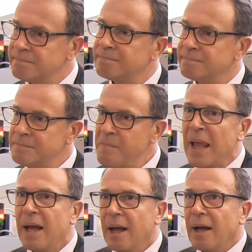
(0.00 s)

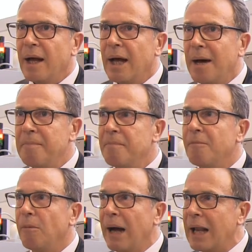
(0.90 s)

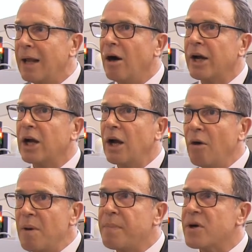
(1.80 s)
Mm-hmm. Well, on a
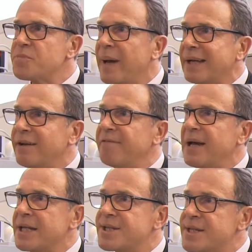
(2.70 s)
global perspective,
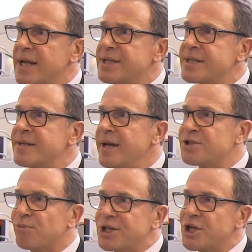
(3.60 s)

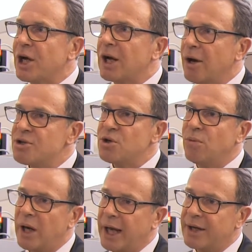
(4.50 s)
it's reaching close to
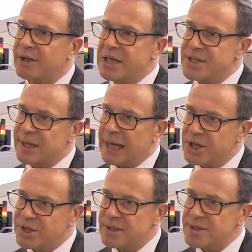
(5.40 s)
100
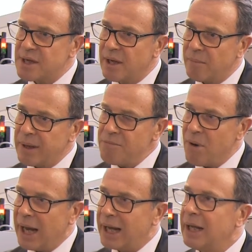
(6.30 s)
installations.
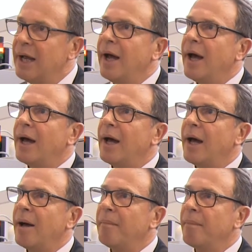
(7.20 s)
Meanwhile,
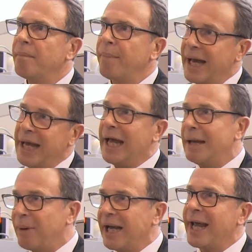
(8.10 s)

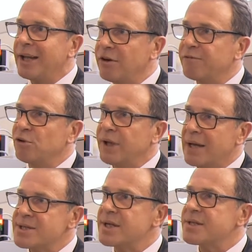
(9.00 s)
by the end of
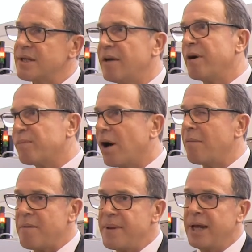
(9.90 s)
2016, it will
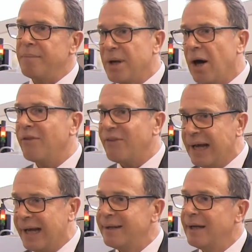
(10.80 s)
probably be beyond
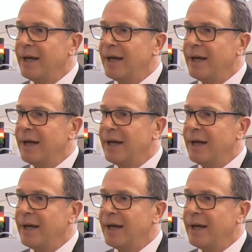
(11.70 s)
that.